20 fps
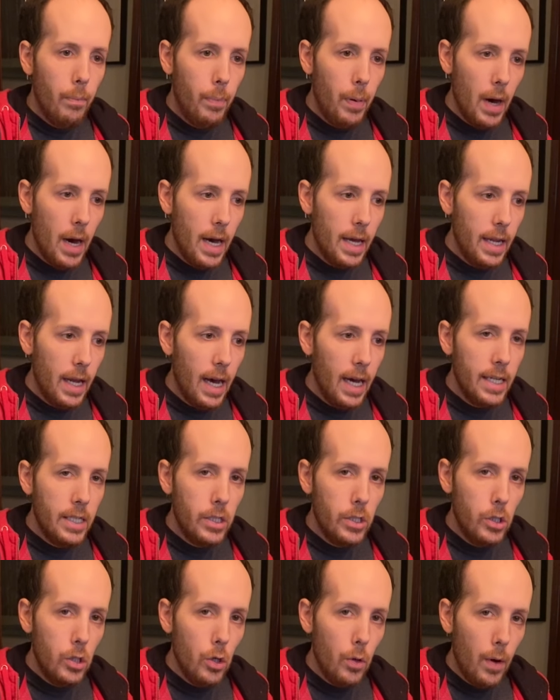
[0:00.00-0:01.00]
But
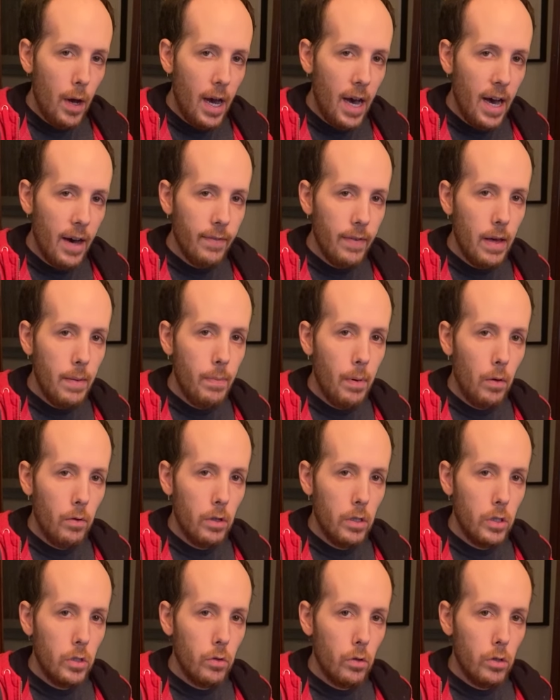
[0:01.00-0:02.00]
I do have a
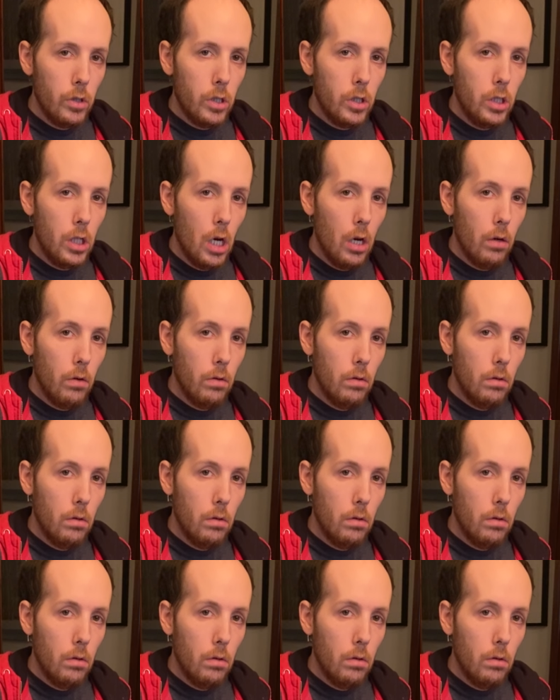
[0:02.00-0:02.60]
bonus sword to show.